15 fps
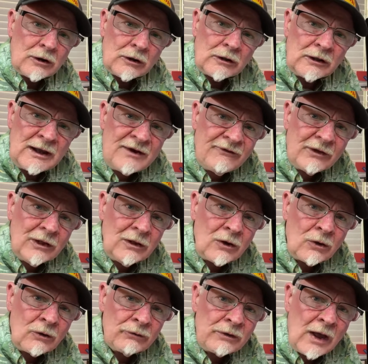leave it
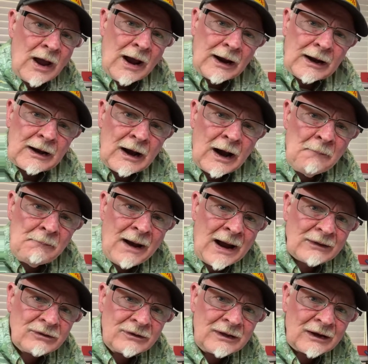alone, come
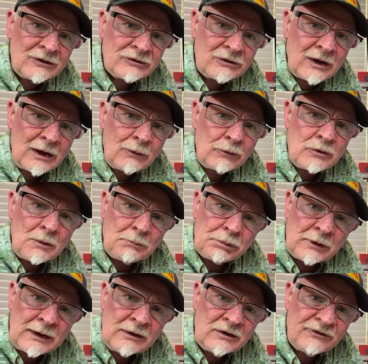back the next day when your
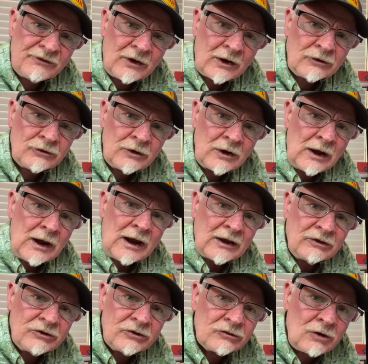brain is fresh
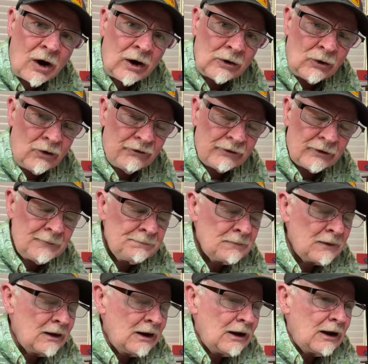and start over.
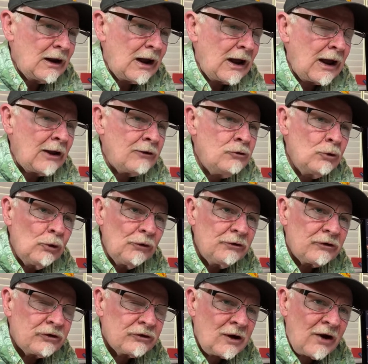And you will
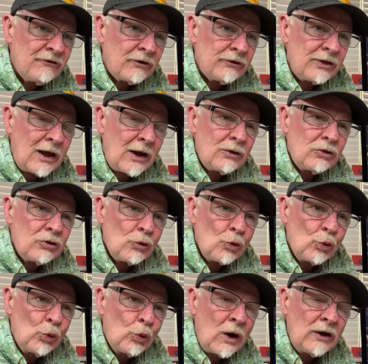discover that
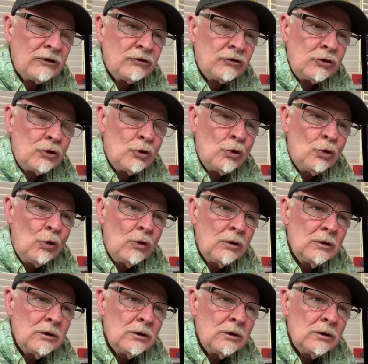what you